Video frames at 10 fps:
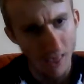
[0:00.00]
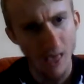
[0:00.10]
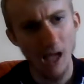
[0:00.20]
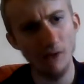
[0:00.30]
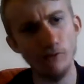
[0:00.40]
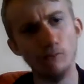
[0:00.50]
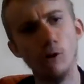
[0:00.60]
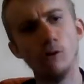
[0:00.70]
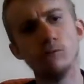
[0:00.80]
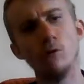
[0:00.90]
After
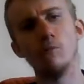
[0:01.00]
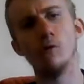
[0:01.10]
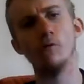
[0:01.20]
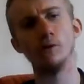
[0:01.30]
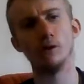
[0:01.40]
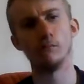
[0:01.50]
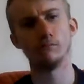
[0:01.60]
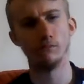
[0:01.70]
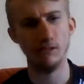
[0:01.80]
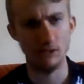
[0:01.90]
World War I, the club
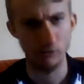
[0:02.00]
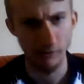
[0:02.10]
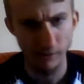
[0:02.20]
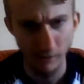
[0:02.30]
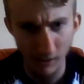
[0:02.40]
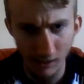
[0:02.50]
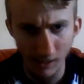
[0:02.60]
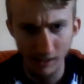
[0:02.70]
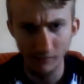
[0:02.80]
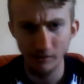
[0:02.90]
rejoined the league,
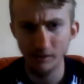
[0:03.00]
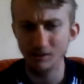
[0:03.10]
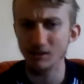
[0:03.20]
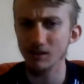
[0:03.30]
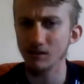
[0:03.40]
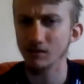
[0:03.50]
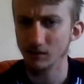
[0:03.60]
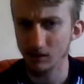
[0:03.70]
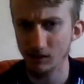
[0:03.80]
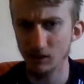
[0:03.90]
and in the
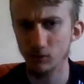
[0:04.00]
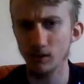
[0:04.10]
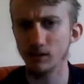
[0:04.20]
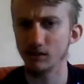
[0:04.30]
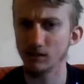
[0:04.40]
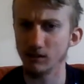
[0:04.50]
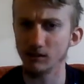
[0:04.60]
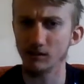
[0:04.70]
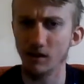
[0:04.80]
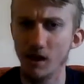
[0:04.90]
1919-20
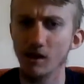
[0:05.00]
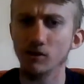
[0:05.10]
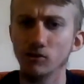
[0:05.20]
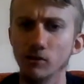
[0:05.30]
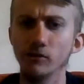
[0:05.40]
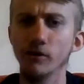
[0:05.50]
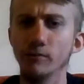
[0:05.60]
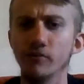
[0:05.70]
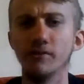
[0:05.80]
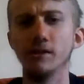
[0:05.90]
season saw them
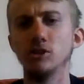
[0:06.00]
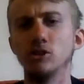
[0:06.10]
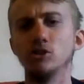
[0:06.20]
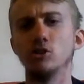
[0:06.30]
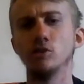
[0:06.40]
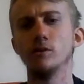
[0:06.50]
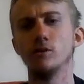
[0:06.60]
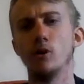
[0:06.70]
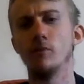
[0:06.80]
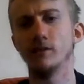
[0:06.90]
finish joint
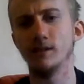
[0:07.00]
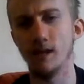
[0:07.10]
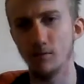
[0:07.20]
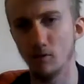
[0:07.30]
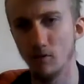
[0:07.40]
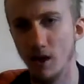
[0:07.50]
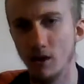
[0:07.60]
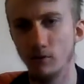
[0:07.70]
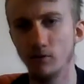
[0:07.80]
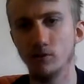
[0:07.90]
top of the table
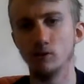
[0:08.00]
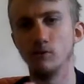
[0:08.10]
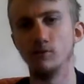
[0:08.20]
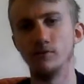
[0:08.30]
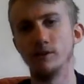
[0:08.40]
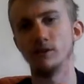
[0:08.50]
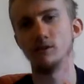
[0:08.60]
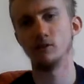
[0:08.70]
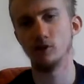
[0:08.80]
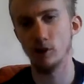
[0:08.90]
with Chulford and
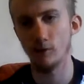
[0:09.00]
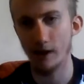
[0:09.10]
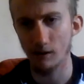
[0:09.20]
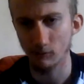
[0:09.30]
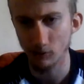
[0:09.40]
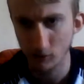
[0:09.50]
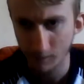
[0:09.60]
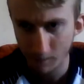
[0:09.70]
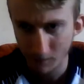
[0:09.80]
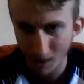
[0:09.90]
Stonehouse.
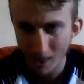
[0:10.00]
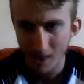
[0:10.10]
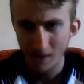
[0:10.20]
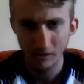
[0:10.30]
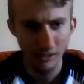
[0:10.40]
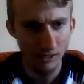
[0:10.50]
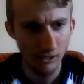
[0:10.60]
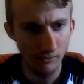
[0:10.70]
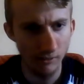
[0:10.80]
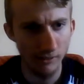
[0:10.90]
The league
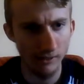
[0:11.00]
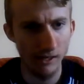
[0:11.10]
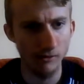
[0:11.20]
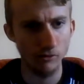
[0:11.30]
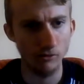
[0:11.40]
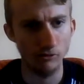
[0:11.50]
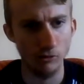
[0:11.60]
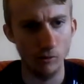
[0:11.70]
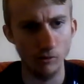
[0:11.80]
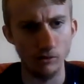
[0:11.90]
subsequently held a
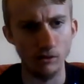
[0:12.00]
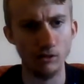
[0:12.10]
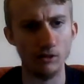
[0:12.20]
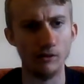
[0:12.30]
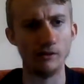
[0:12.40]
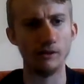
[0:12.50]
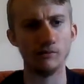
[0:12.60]
draw to decide the